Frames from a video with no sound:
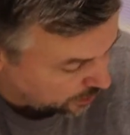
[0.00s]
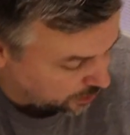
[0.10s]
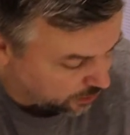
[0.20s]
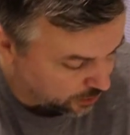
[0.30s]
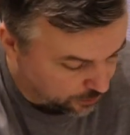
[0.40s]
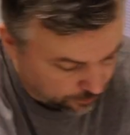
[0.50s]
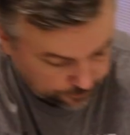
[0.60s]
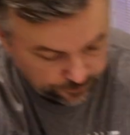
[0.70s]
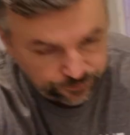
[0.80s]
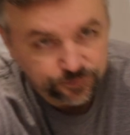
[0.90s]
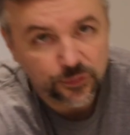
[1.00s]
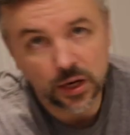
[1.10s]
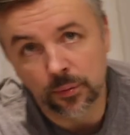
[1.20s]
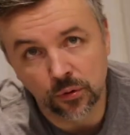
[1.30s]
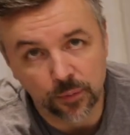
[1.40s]

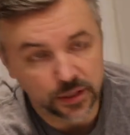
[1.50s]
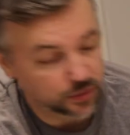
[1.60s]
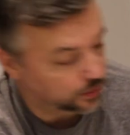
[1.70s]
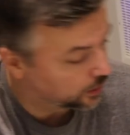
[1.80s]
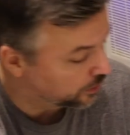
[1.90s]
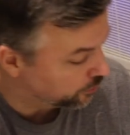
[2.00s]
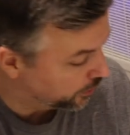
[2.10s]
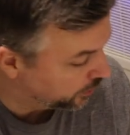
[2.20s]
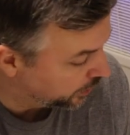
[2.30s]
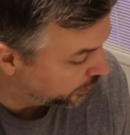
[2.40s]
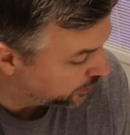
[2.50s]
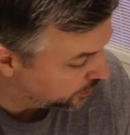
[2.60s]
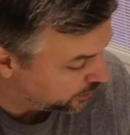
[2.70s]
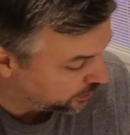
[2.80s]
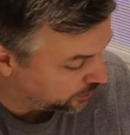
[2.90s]
couple of months, and I really like
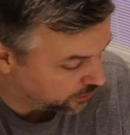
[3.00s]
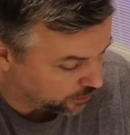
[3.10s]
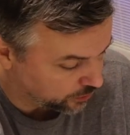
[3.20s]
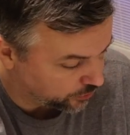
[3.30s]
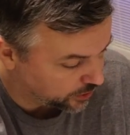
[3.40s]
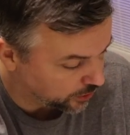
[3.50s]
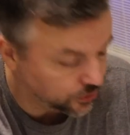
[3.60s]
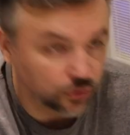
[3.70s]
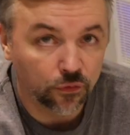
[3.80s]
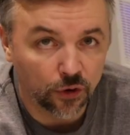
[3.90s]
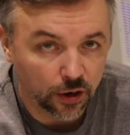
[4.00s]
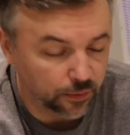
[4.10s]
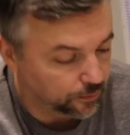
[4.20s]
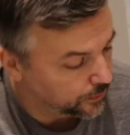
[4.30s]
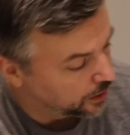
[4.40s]
the results so far.
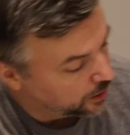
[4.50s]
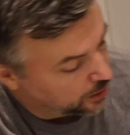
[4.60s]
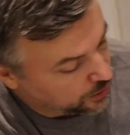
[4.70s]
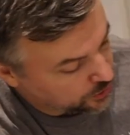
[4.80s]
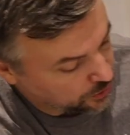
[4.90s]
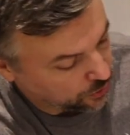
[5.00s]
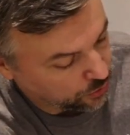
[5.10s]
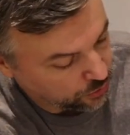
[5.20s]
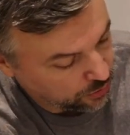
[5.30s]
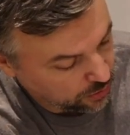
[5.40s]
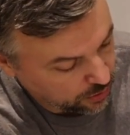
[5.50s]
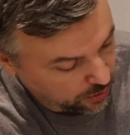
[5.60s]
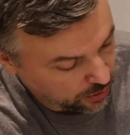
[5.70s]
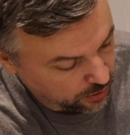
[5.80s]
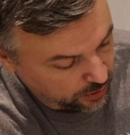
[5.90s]
So
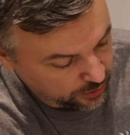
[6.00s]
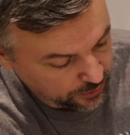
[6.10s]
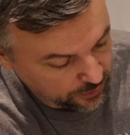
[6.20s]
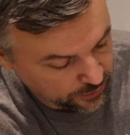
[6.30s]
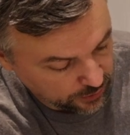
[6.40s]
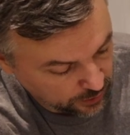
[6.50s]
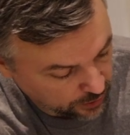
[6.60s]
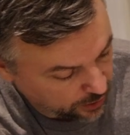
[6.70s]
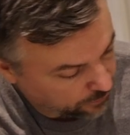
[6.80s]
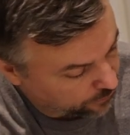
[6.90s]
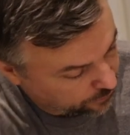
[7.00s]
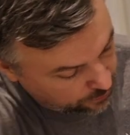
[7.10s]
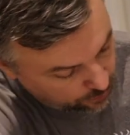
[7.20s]
another thing that I've